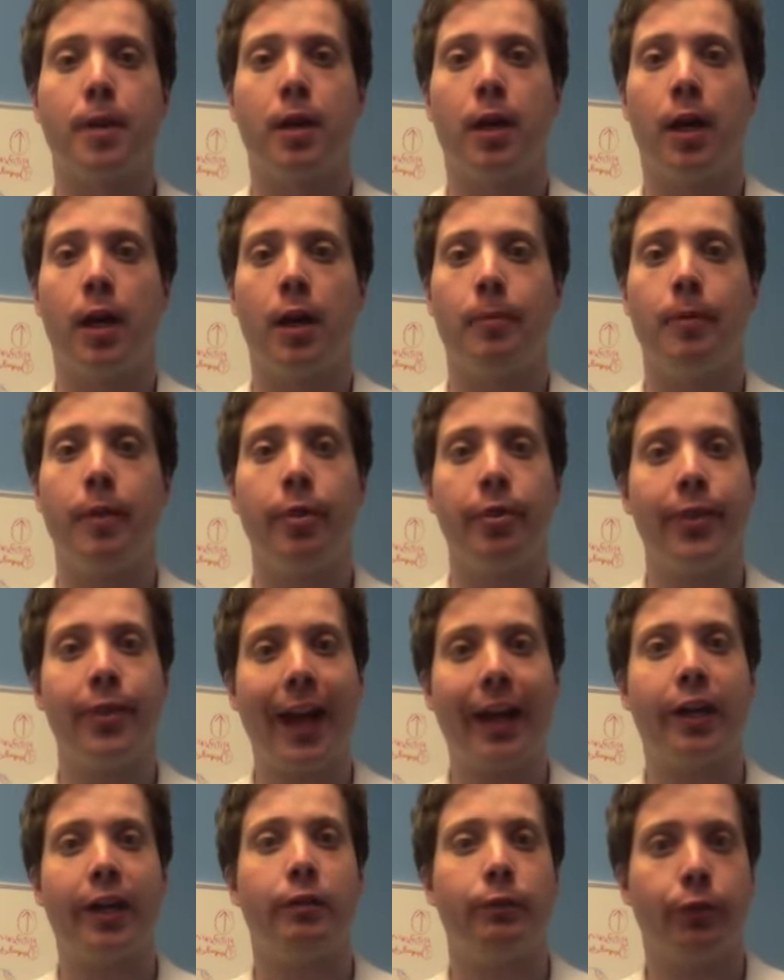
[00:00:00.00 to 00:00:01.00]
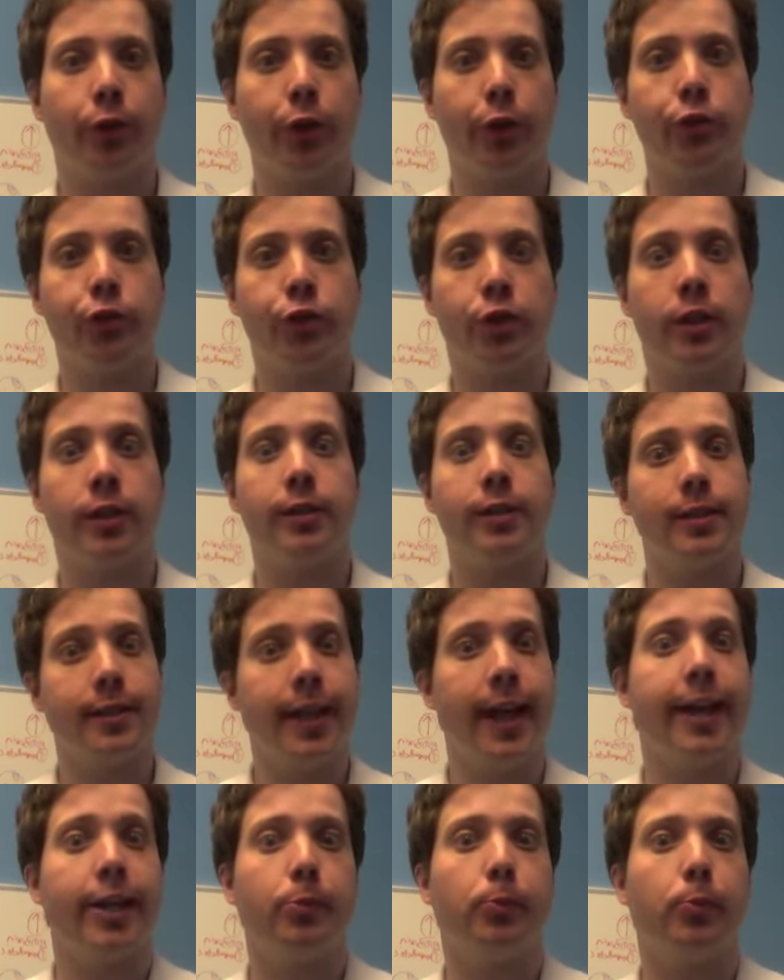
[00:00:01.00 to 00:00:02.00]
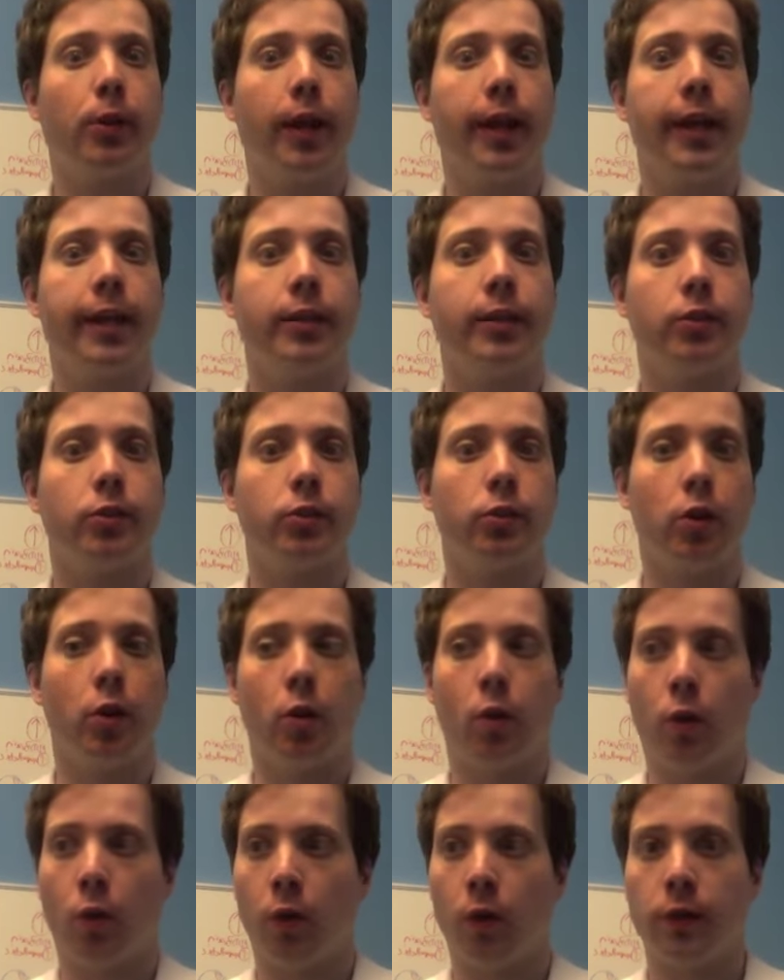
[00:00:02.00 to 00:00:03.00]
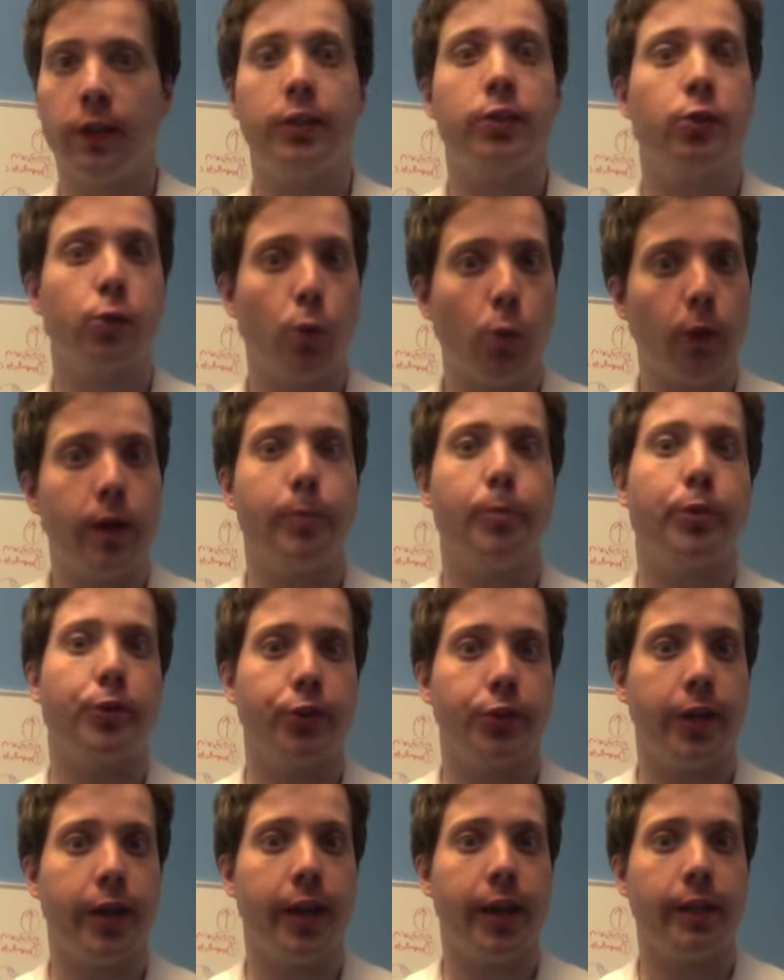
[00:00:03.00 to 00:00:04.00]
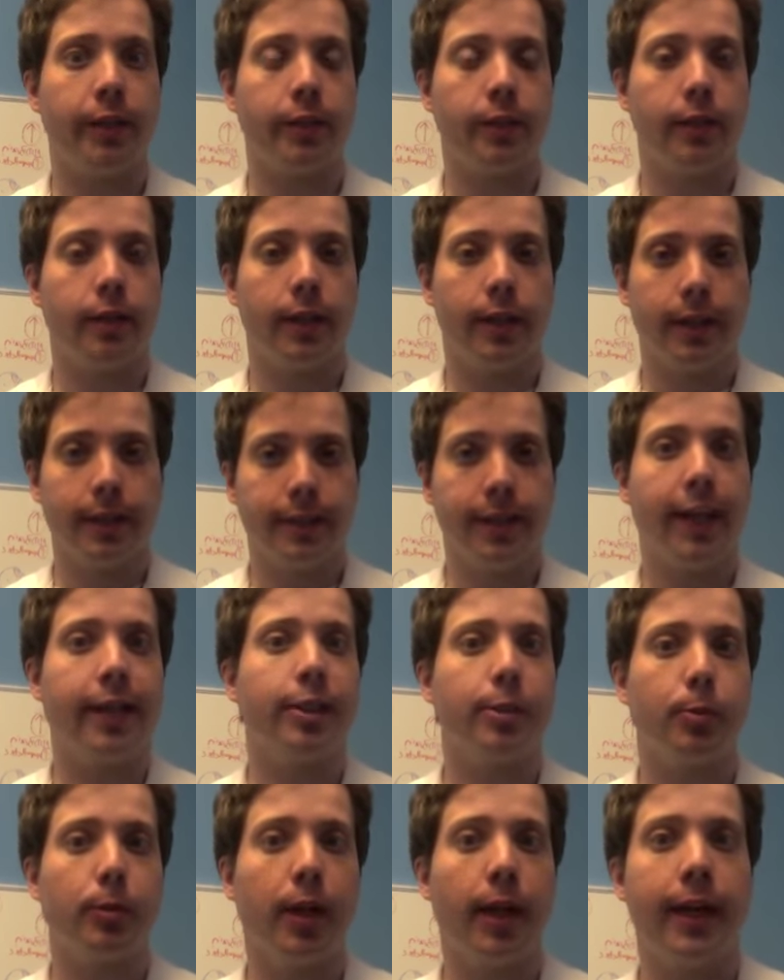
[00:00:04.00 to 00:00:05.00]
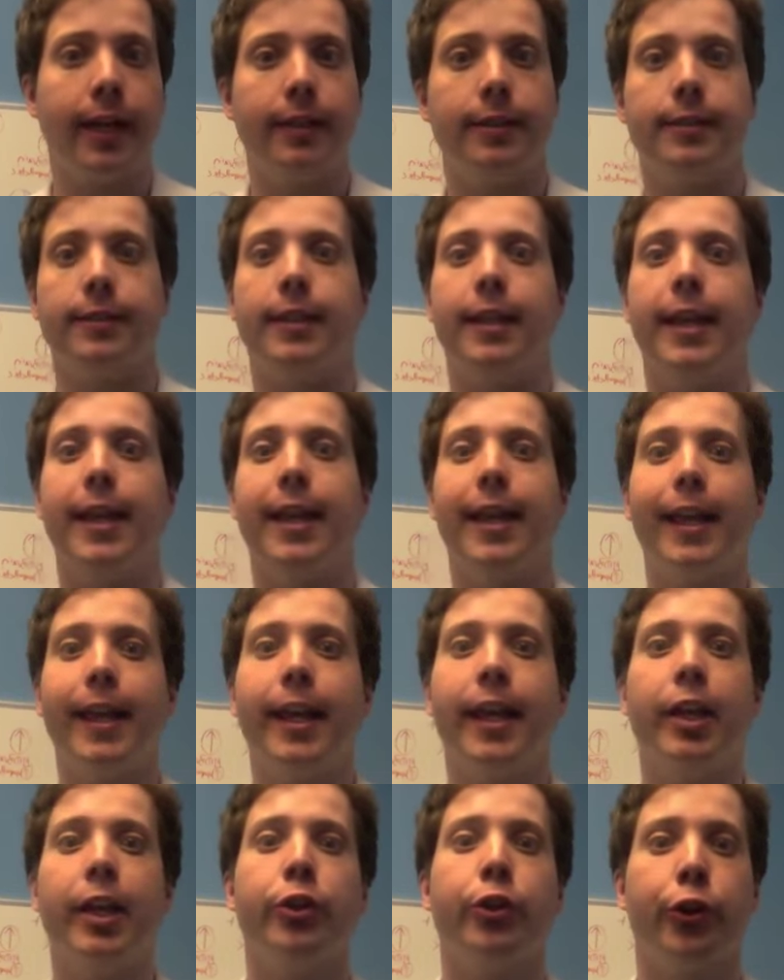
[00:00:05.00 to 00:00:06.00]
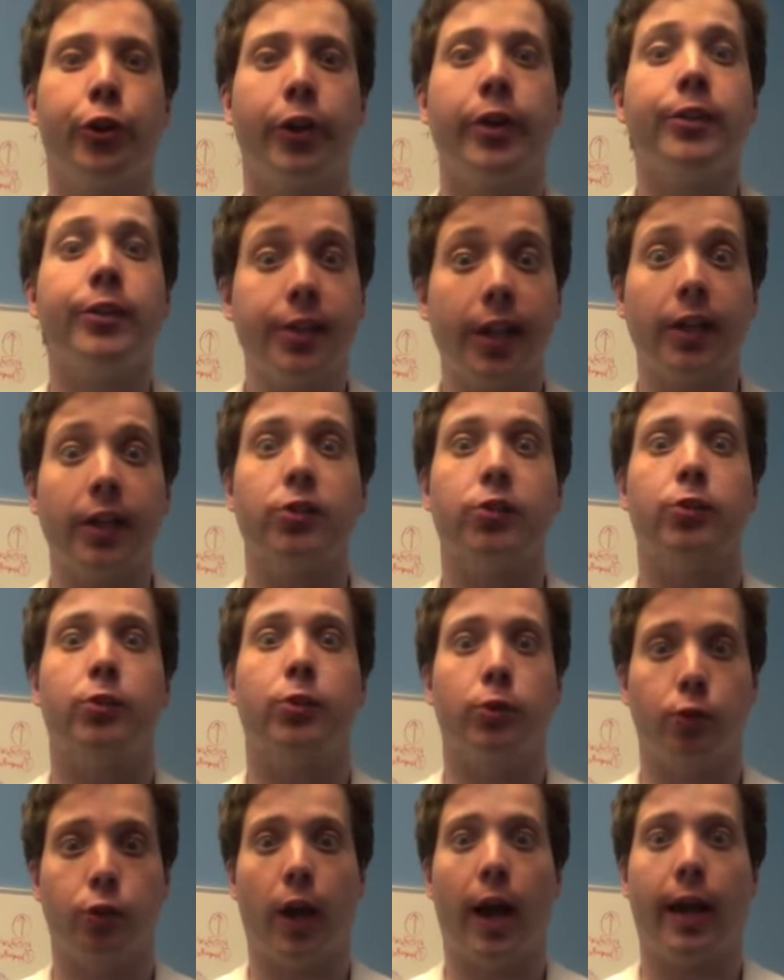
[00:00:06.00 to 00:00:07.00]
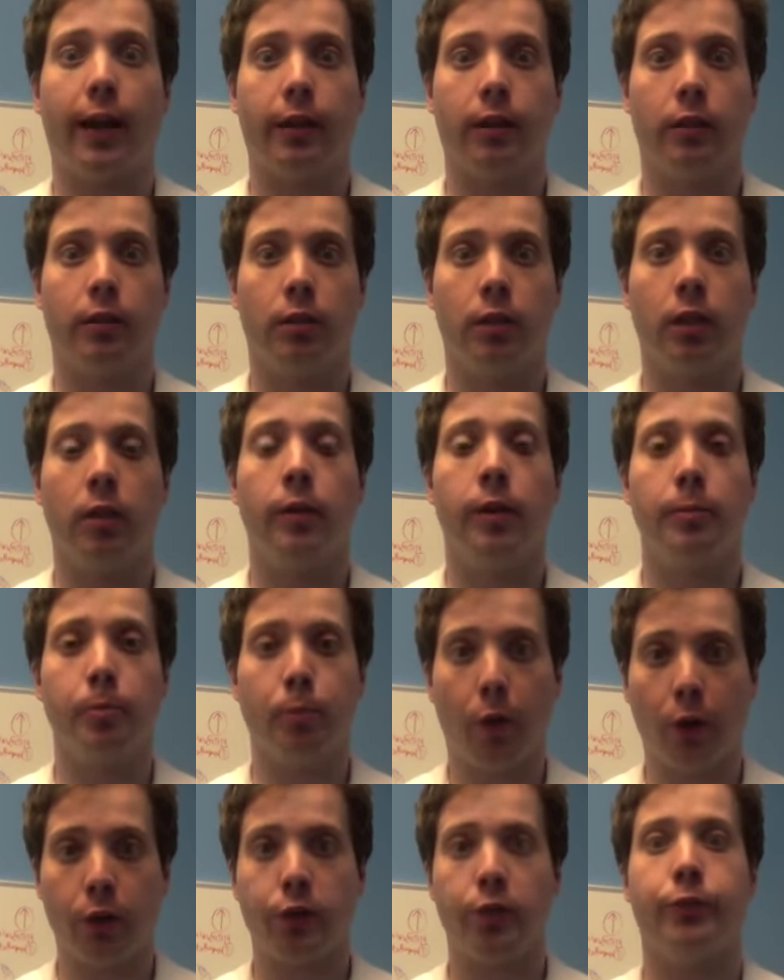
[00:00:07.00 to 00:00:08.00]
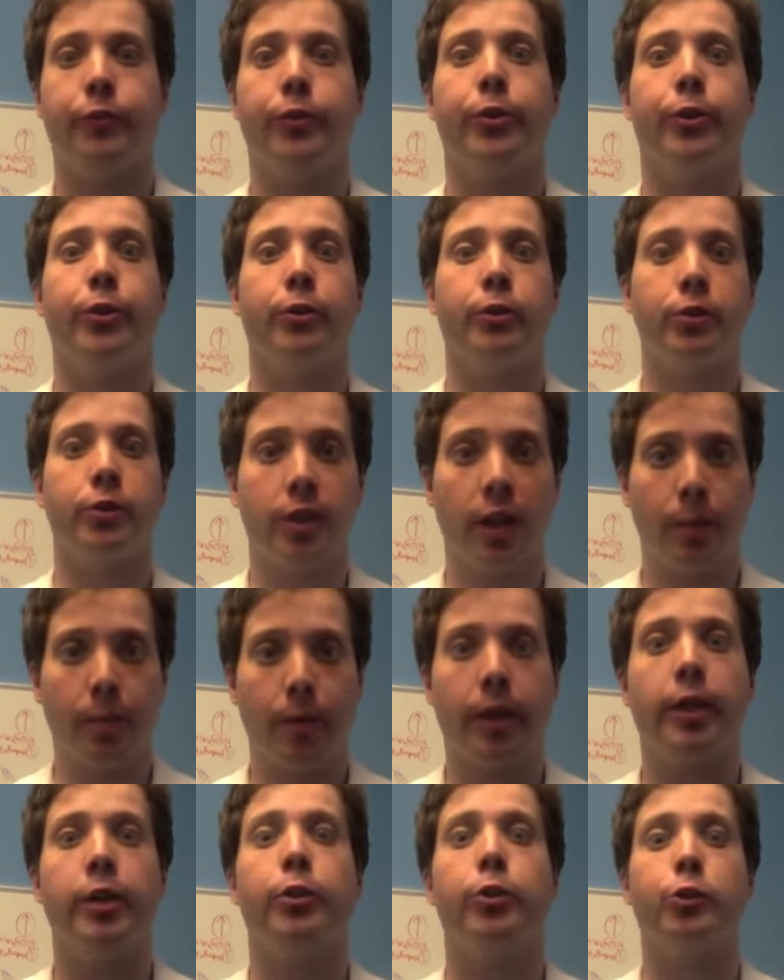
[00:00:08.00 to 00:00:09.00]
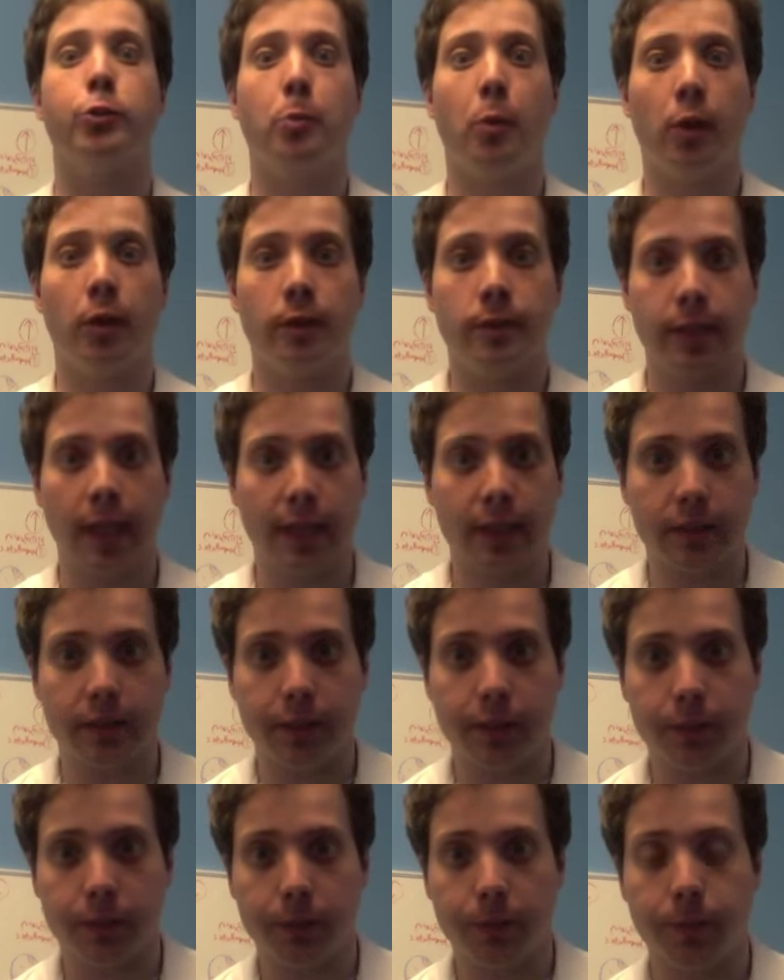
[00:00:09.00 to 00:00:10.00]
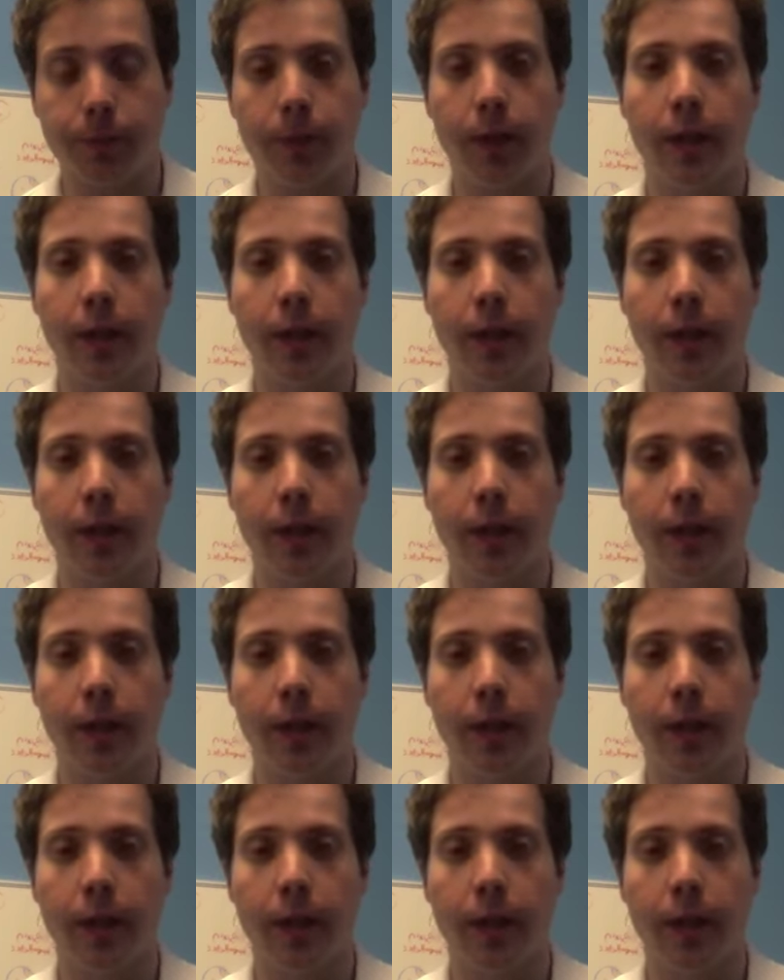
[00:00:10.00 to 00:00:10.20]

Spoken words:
that conversion takes place, or at least 20% takes place in your intestinal tract, in parts of your stomach and your small intestines.